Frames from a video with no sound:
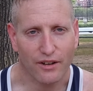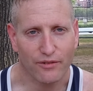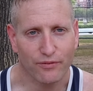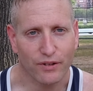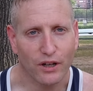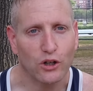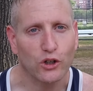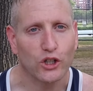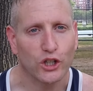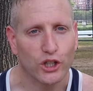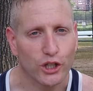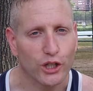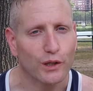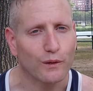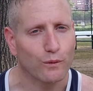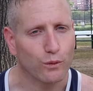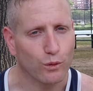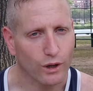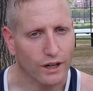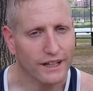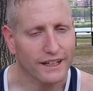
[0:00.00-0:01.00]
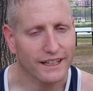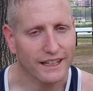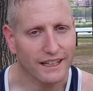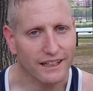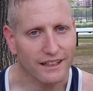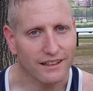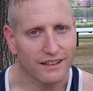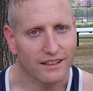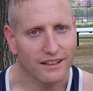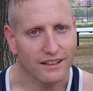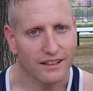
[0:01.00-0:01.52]
I felt good
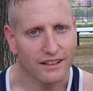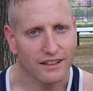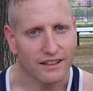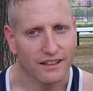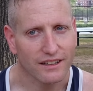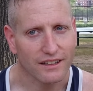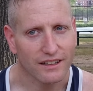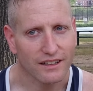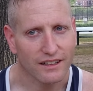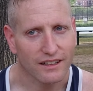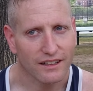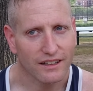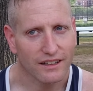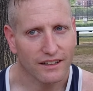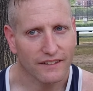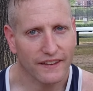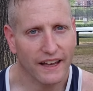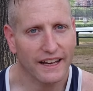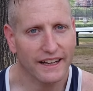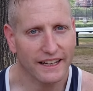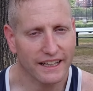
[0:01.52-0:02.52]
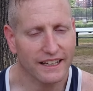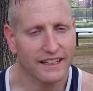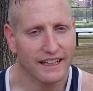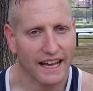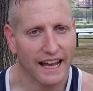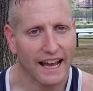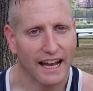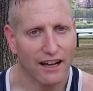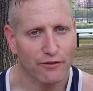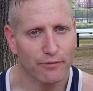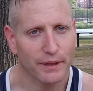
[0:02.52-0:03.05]
running that eight and a
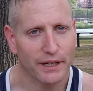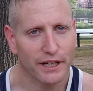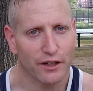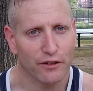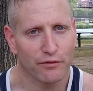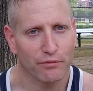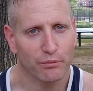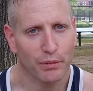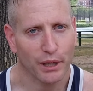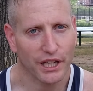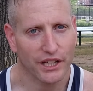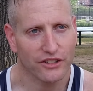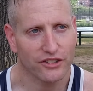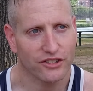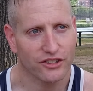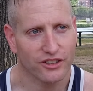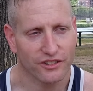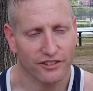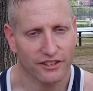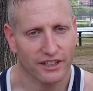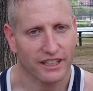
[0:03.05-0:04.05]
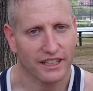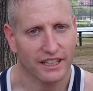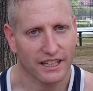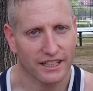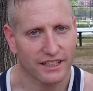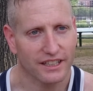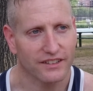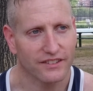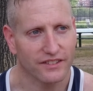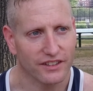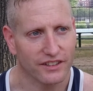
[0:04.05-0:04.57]
half minute pace just like I
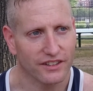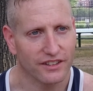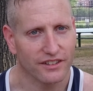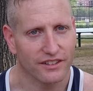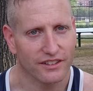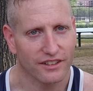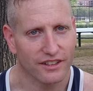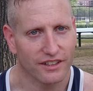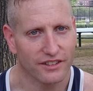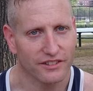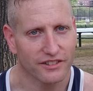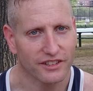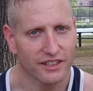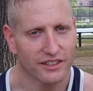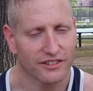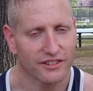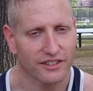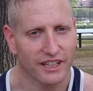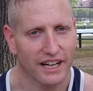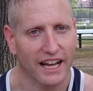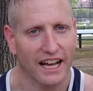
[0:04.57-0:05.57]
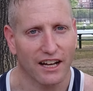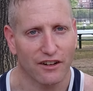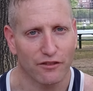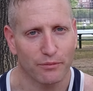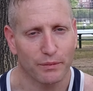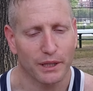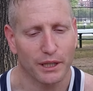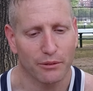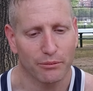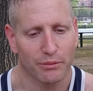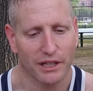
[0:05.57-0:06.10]
did the uh, six and a half
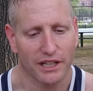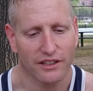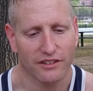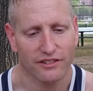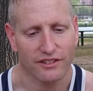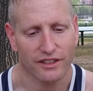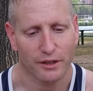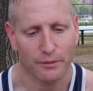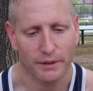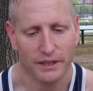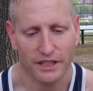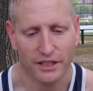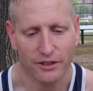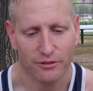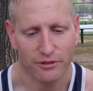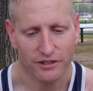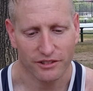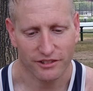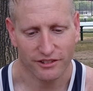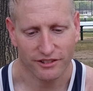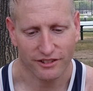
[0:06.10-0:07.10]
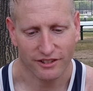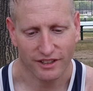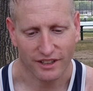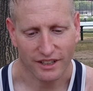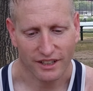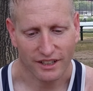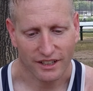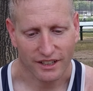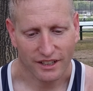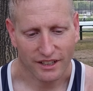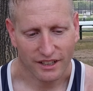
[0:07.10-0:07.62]
minute pace. I mean, it was,
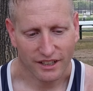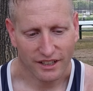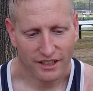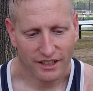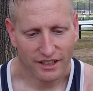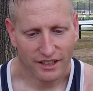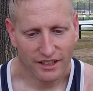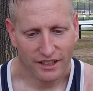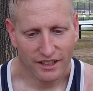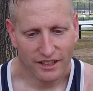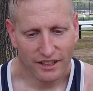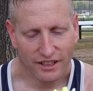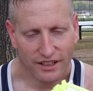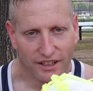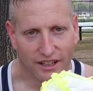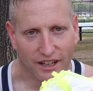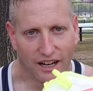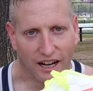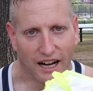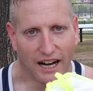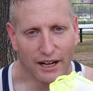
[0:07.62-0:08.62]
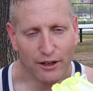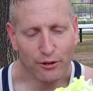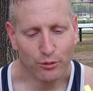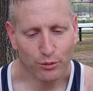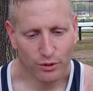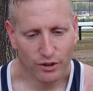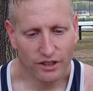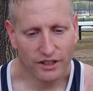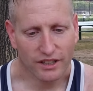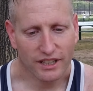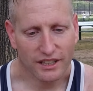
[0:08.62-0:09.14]
I
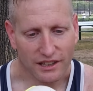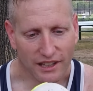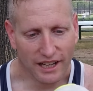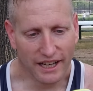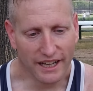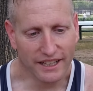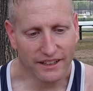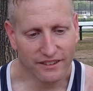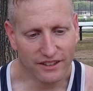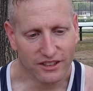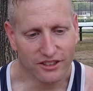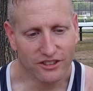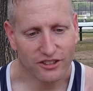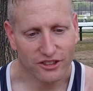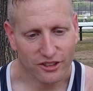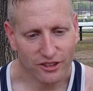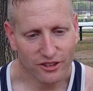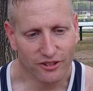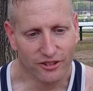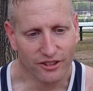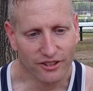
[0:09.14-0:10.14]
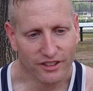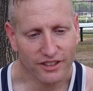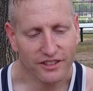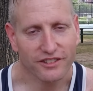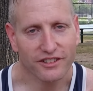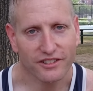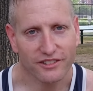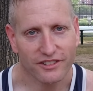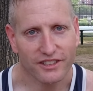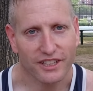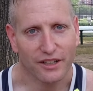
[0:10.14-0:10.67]
really like this shoe.
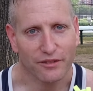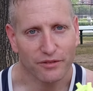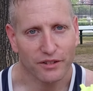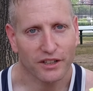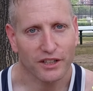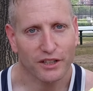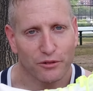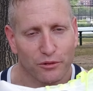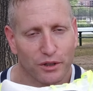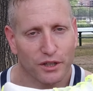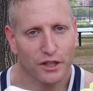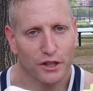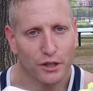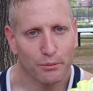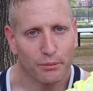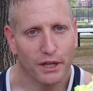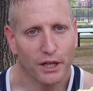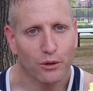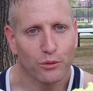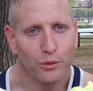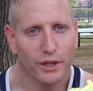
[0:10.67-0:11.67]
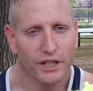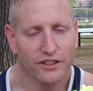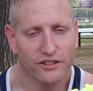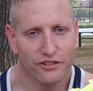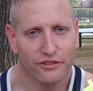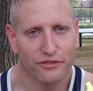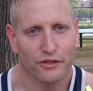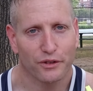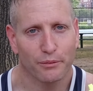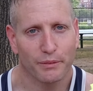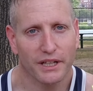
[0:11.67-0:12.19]
This is definitely one of the big
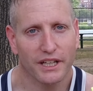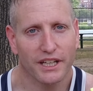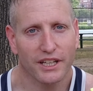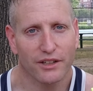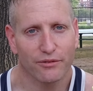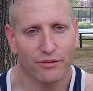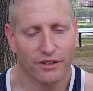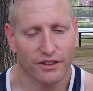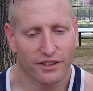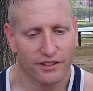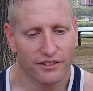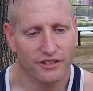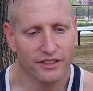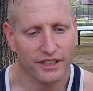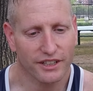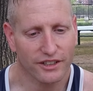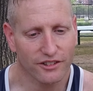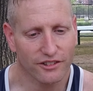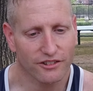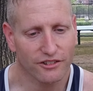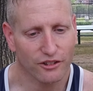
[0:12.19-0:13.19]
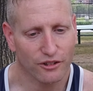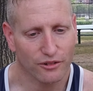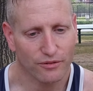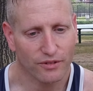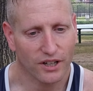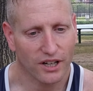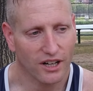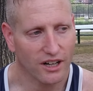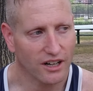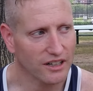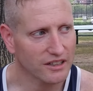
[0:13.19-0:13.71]
wins for me for this year so
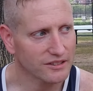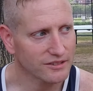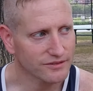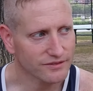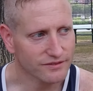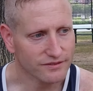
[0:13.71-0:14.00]
far.